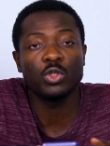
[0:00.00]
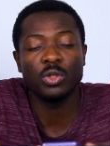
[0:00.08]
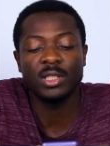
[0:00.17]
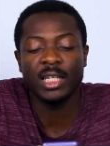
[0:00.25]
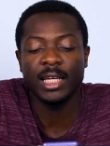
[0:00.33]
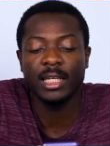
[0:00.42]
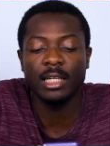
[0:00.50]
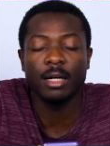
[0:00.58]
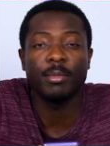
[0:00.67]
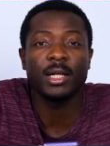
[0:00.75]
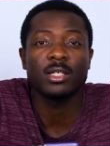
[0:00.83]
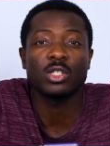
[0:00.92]

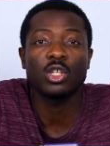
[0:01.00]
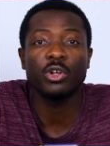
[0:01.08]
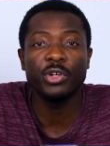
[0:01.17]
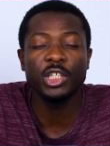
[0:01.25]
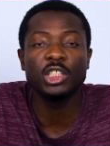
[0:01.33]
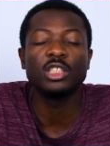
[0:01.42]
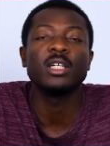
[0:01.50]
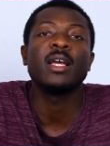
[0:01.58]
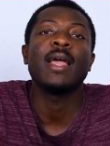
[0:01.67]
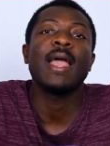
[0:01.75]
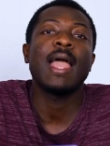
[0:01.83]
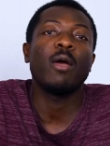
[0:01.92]
128GB storage
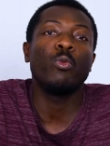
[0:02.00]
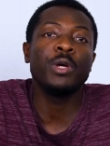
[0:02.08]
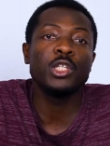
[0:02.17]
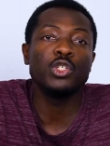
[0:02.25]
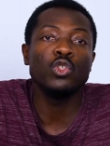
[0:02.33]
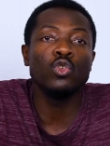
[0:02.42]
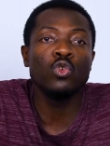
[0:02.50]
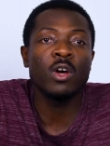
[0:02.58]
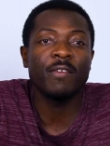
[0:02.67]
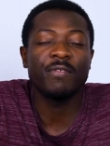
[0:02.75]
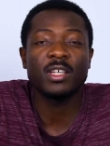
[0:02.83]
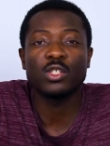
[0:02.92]
with
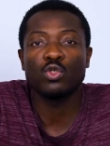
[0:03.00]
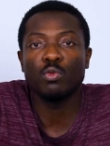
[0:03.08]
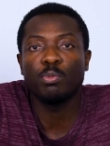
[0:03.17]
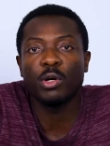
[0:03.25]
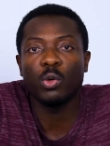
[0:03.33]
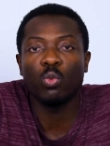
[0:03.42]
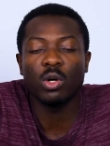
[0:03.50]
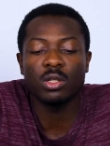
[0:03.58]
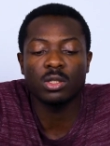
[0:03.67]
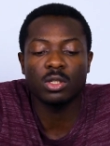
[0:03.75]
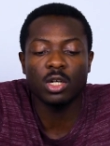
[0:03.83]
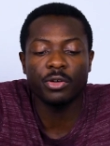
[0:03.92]
UFS
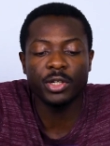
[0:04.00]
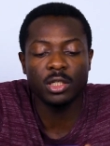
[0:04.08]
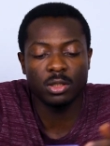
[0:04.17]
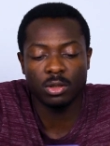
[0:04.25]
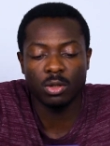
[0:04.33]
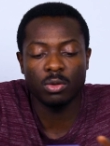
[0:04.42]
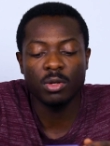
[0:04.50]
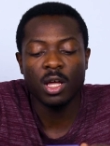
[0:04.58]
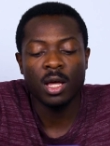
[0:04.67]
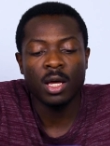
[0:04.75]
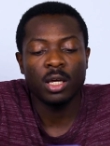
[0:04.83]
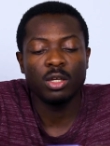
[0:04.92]
2.1 storage. So
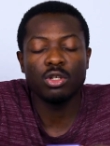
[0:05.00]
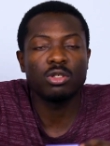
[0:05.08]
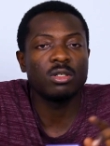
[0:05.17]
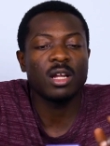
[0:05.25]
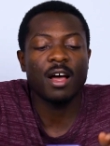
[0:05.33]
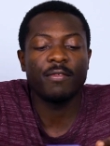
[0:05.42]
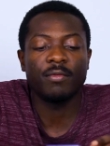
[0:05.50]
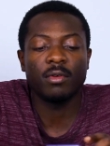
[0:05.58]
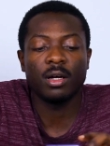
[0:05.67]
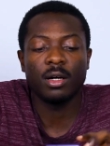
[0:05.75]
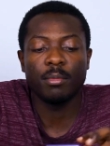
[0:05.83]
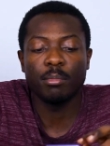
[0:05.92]
you shouldn't have
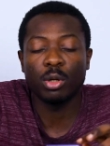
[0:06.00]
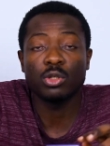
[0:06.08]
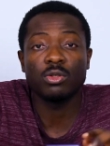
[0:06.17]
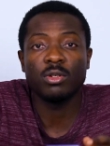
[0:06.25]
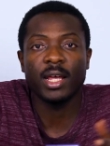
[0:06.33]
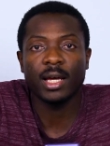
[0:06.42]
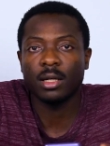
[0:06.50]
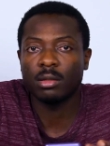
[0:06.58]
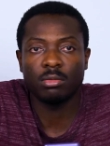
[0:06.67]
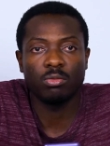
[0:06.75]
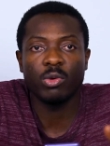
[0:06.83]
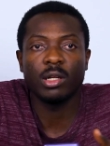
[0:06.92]
bottleneck
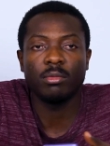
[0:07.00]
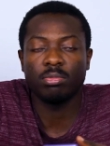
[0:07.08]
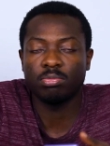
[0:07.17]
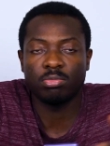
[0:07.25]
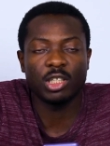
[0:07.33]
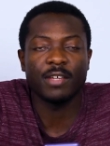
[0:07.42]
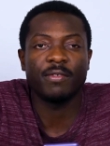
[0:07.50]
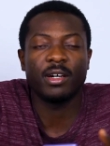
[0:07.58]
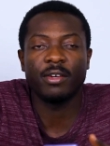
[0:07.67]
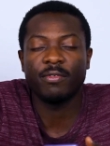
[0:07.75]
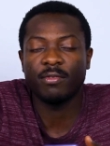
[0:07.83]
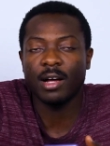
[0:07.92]
when
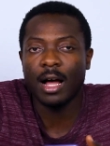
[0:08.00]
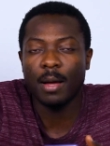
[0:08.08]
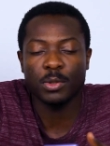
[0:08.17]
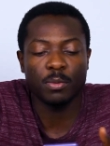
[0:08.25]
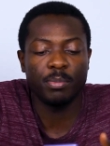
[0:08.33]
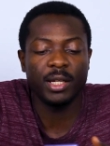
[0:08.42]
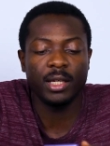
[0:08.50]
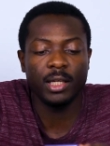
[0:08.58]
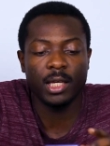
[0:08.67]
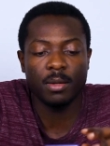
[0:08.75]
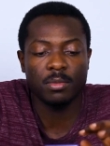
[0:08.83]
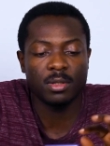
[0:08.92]
transferring apps or
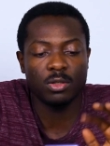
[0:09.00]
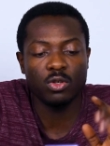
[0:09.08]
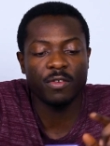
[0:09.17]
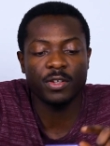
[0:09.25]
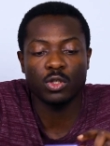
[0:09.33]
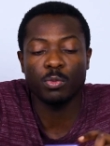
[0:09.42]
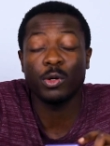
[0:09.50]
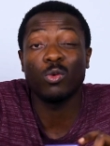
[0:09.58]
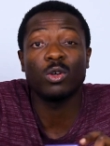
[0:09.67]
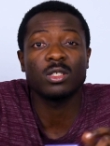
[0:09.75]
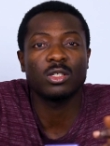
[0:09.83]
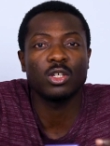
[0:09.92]
playing games. UFS
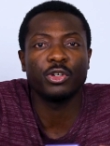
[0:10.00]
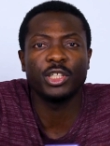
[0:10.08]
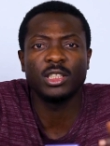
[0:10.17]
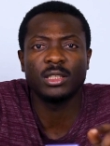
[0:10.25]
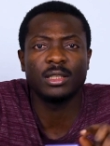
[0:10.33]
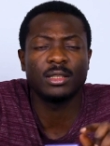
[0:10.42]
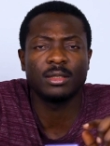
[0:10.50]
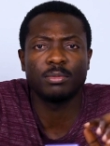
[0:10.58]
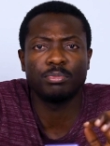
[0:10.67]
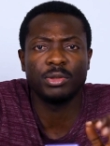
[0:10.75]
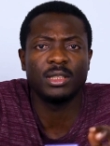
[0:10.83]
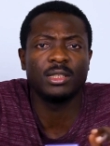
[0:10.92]
2.1 storage
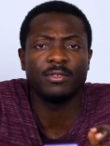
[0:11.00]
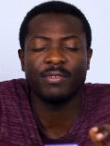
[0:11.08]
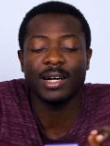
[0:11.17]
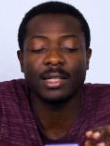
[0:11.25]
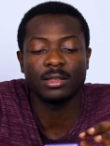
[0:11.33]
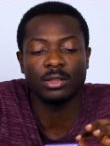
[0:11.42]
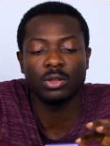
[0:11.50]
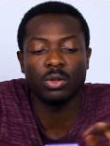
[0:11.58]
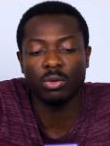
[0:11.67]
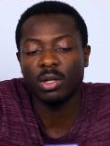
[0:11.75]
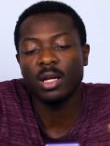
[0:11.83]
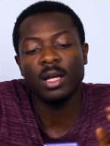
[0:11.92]
is pretty fast,
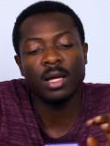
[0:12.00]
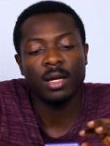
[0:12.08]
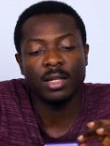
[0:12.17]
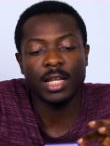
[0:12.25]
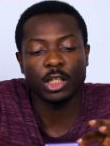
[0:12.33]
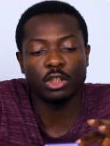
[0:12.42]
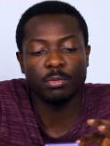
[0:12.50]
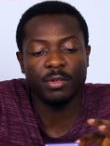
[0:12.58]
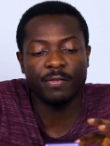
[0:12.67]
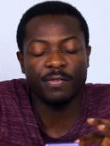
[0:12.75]
so that should be